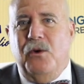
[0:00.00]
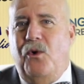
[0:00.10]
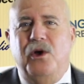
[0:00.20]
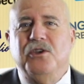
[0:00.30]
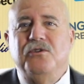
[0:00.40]

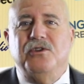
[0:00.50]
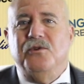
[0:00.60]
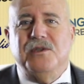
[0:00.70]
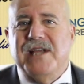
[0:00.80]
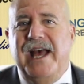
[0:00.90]
all you
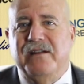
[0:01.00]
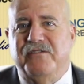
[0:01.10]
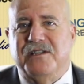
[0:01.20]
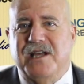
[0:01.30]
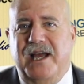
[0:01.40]
do is
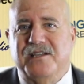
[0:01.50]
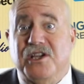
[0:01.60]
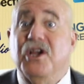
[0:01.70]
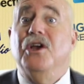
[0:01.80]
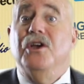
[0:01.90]

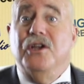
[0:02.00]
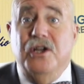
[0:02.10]
advertising,